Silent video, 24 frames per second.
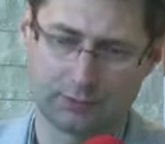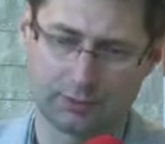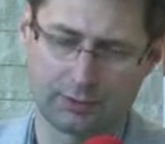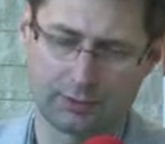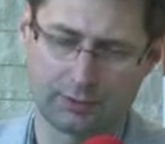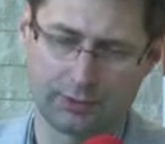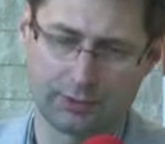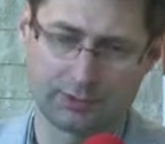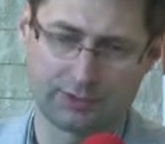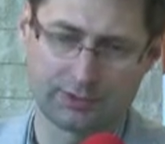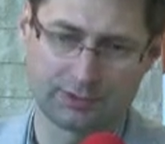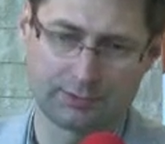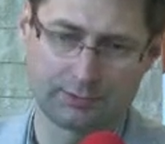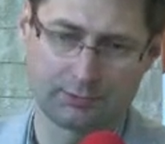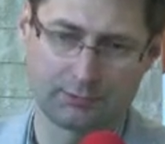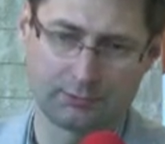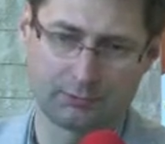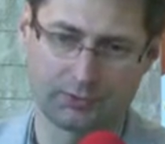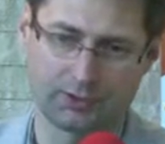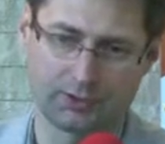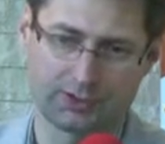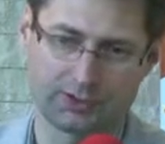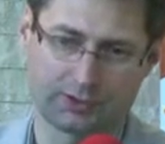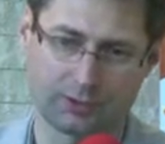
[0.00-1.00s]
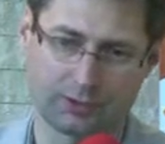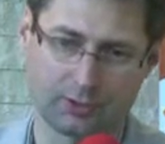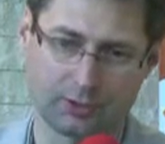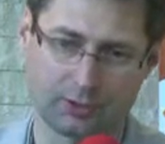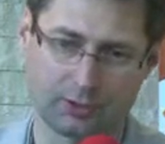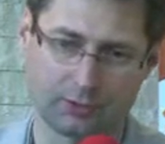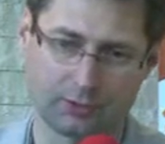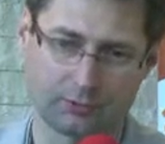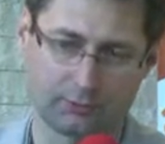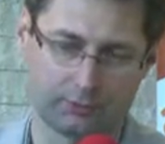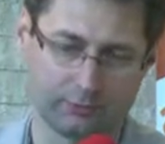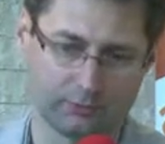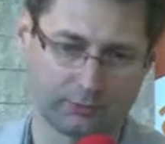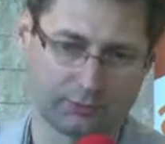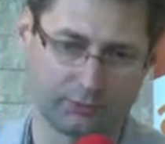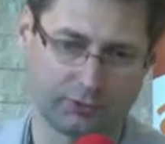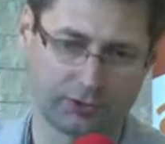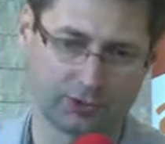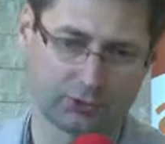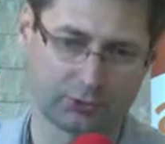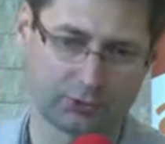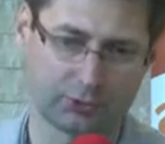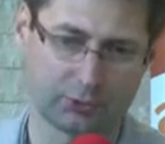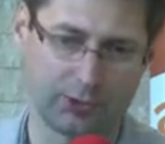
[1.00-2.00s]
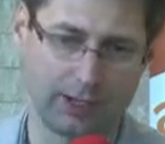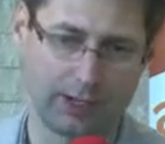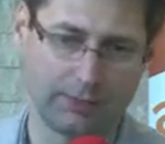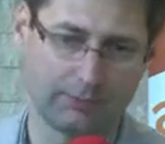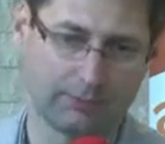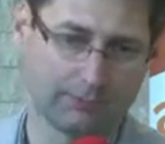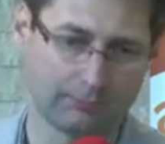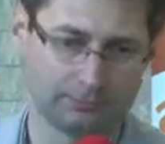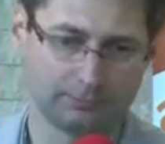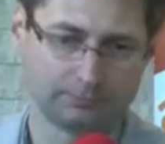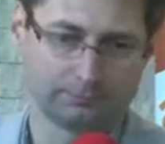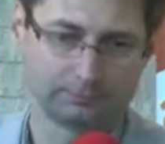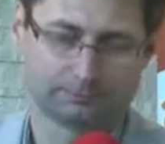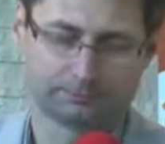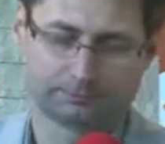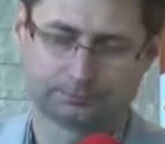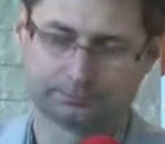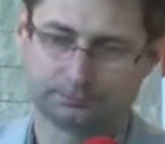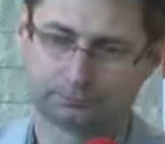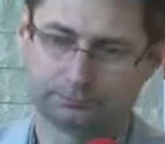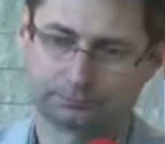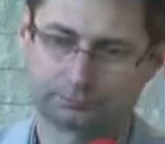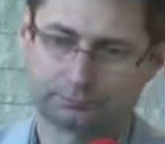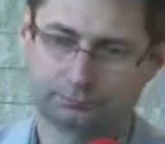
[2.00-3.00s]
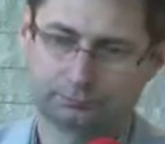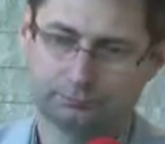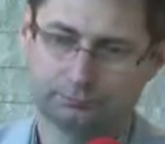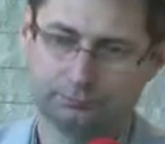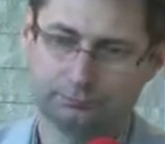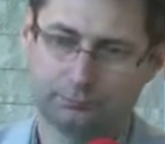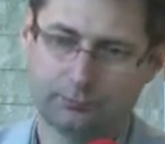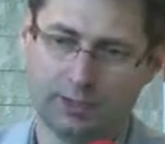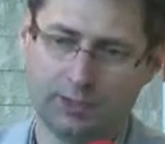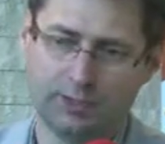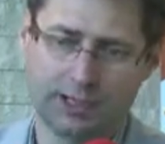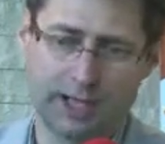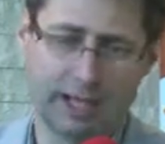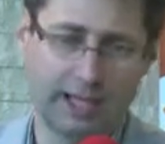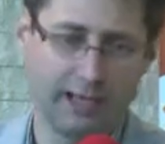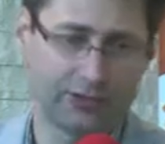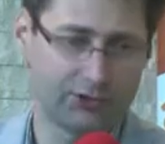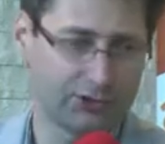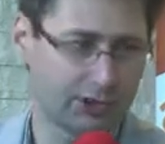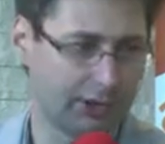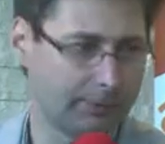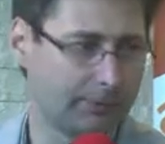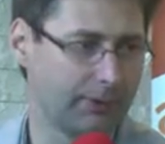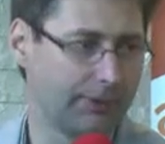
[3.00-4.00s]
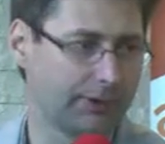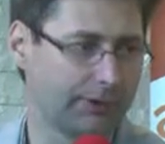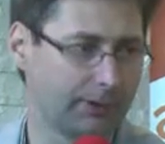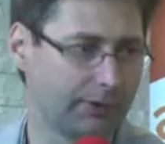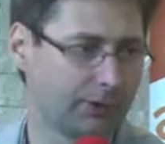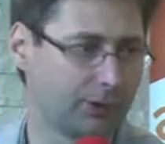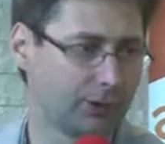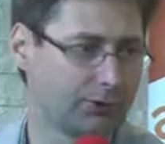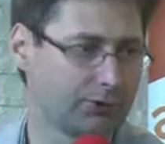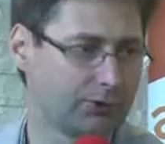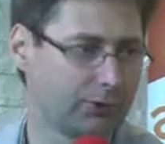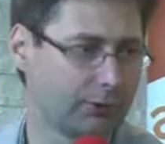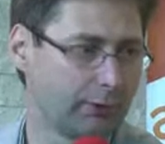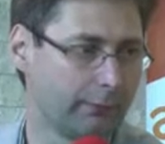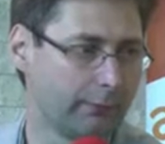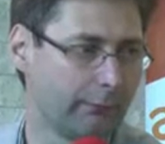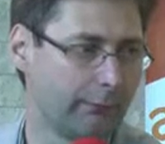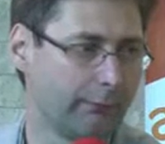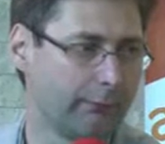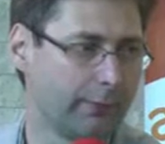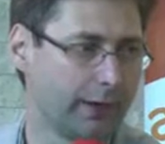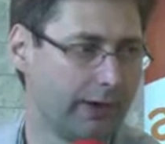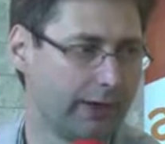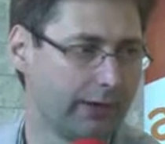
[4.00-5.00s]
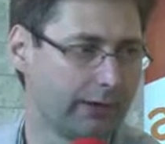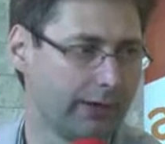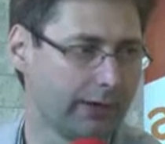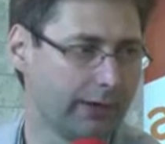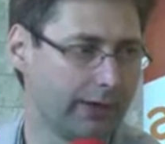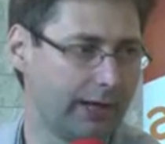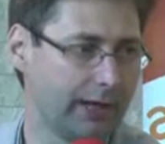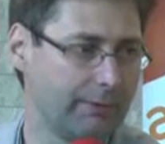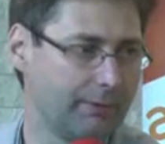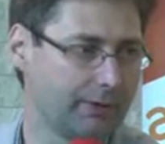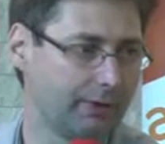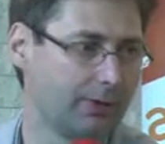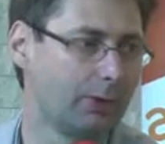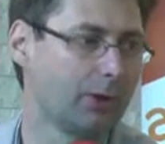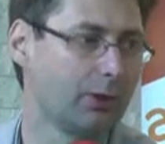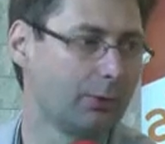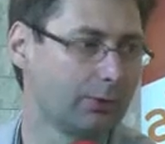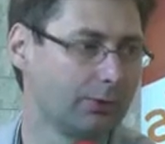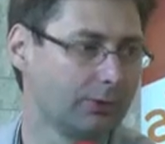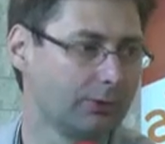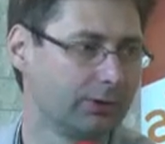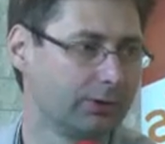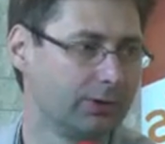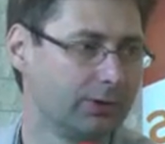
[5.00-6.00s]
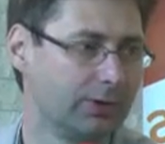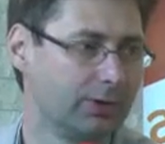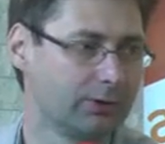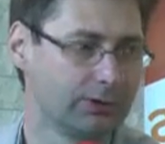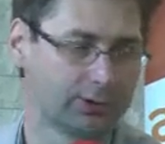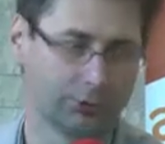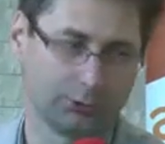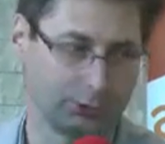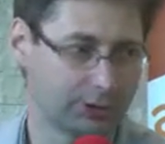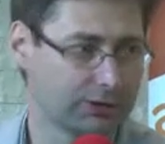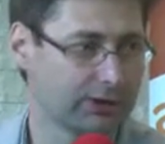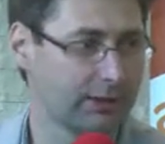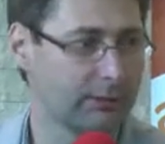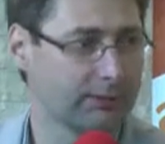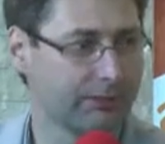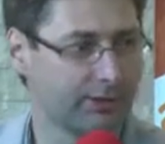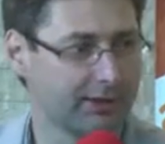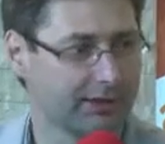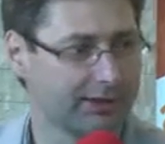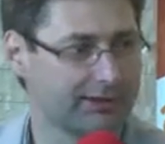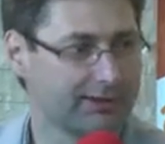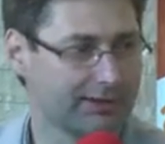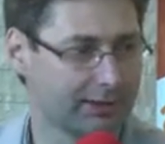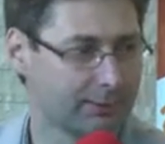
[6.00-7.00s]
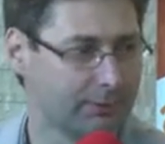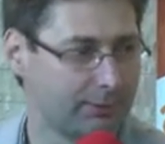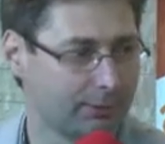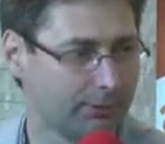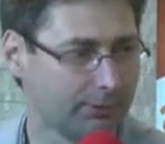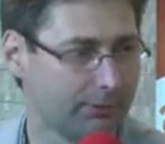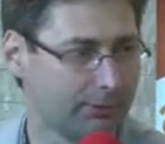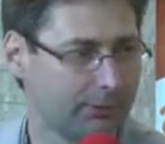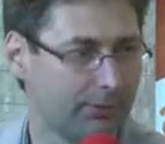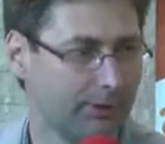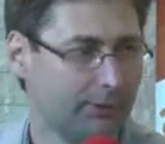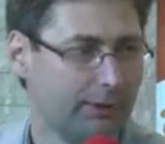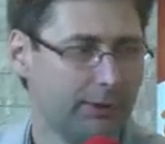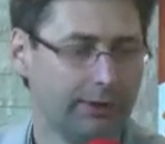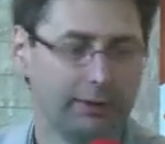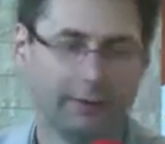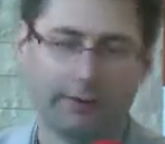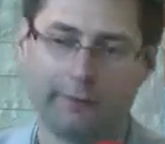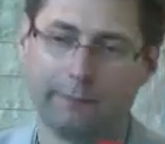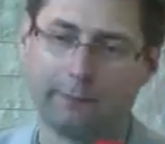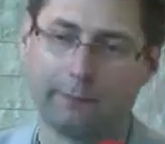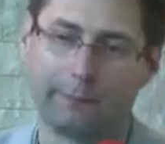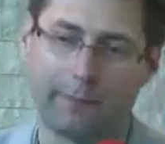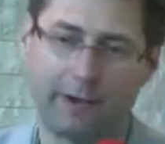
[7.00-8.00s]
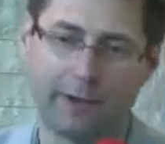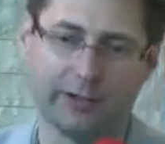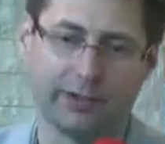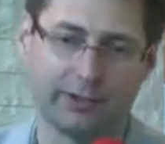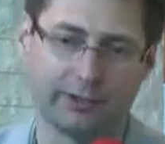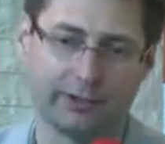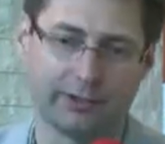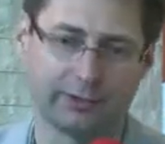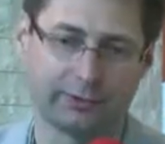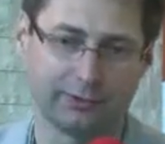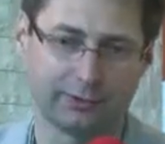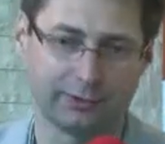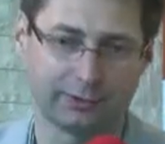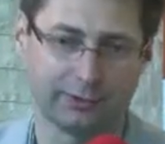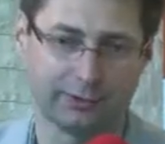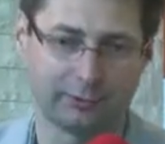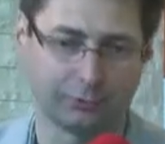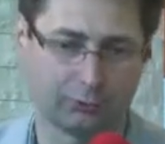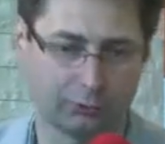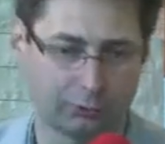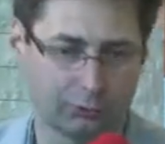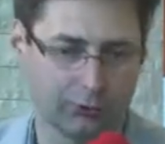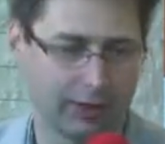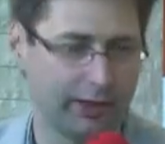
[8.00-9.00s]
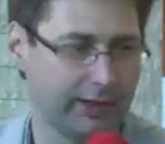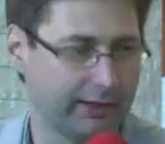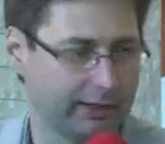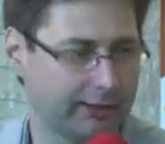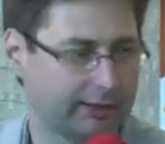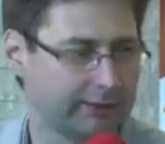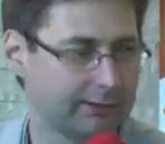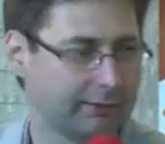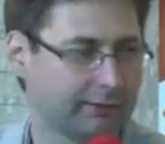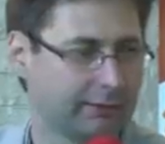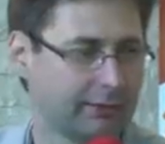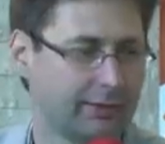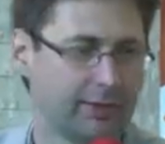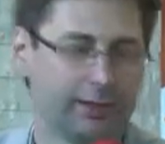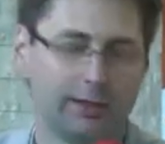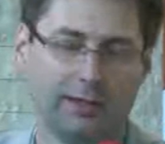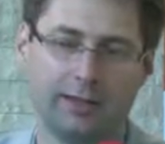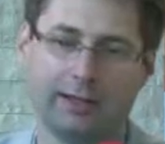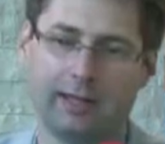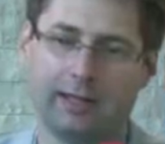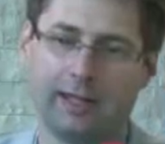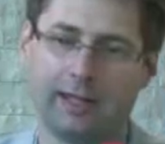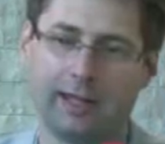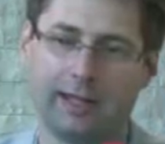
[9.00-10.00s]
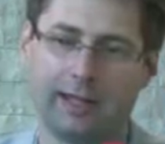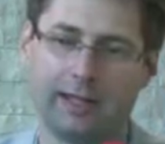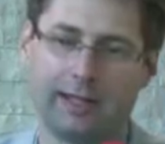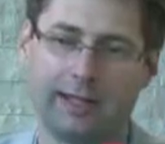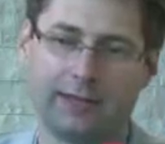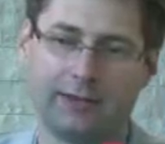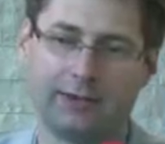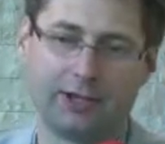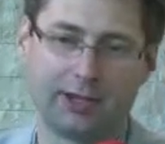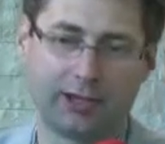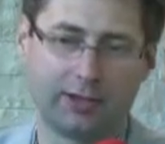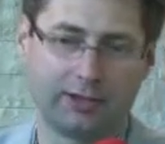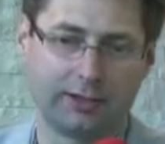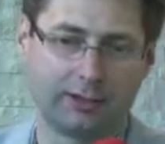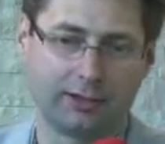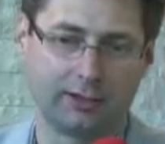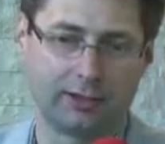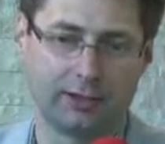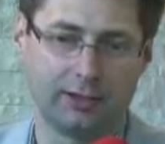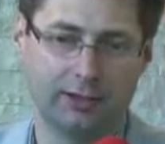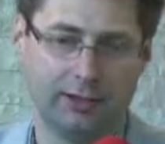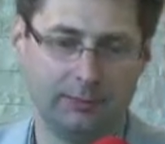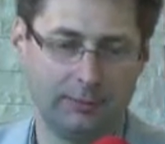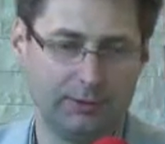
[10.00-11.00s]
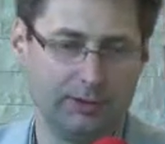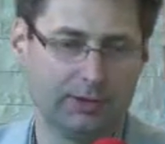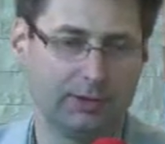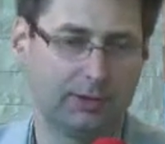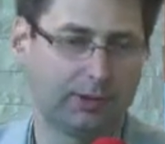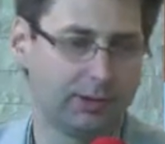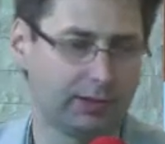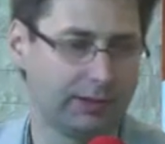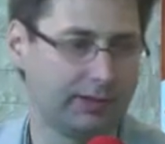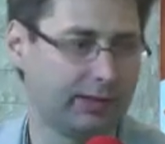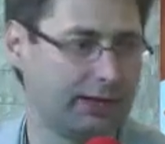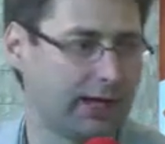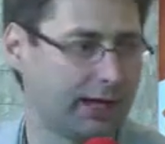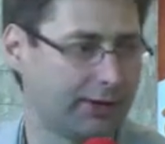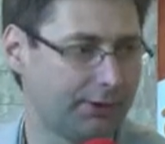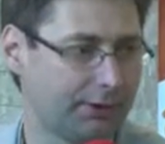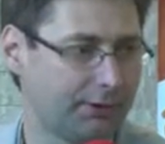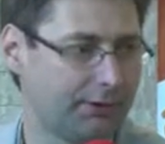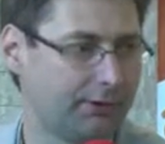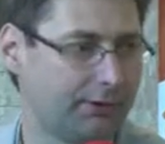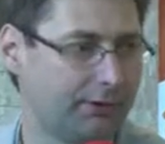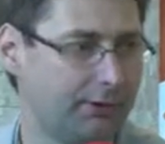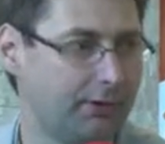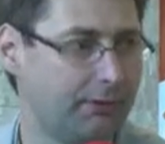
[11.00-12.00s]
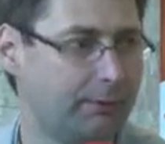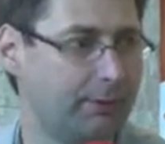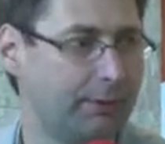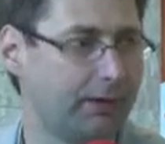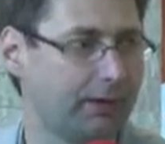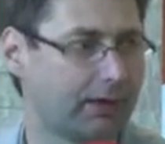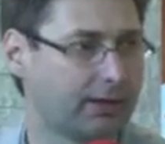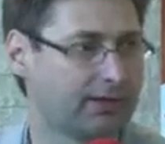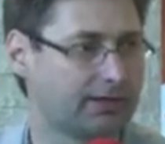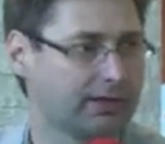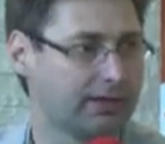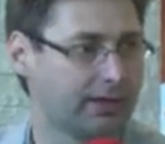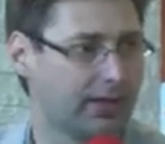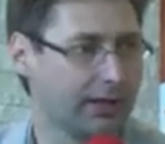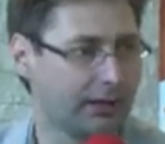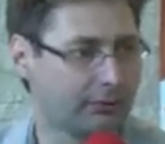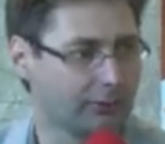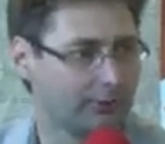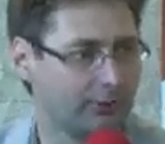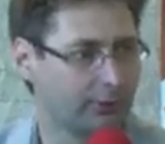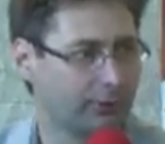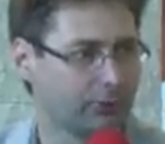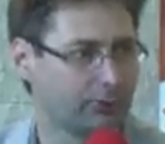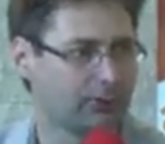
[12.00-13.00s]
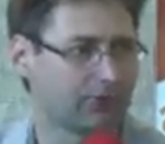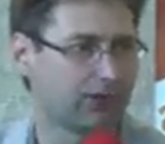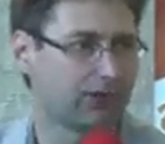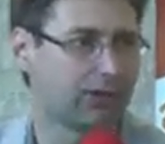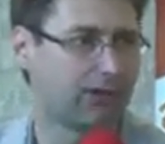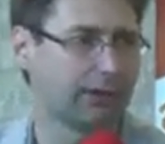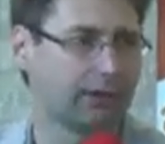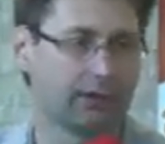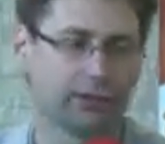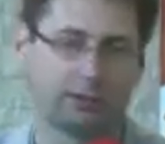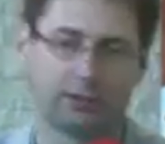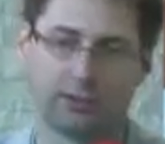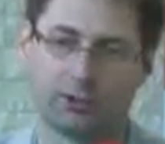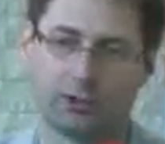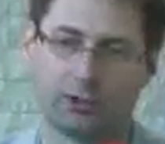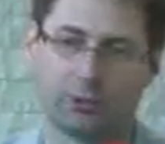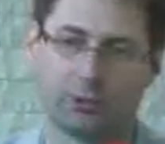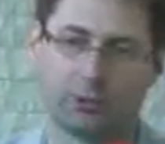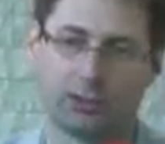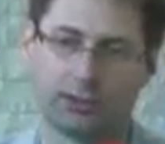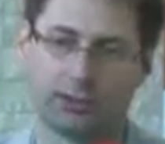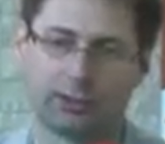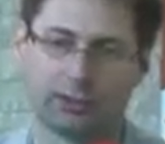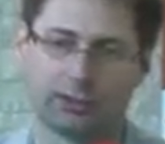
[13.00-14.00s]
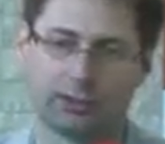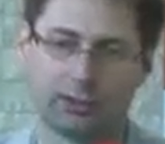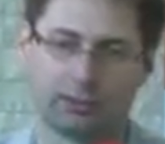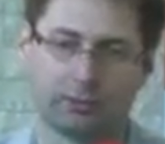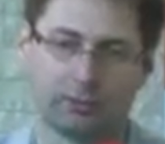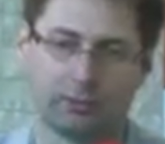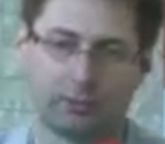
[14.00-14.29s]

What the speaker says: there is this, the Scrum and Agile methodology of fire, aim, and load. So do something simple, fire, try it, and then immediately gather the feedback, see how it looks like, whether